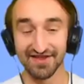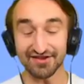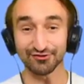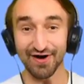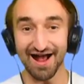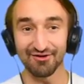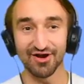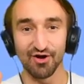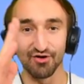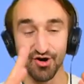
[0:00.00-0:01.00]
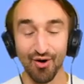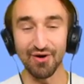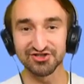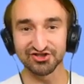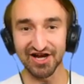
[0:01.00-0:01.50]
This round, no
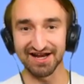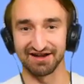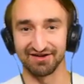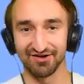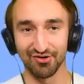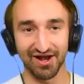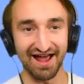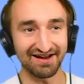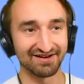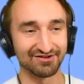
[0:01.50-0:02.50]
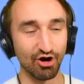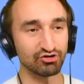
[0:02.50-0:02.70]
one's cheating, okay? No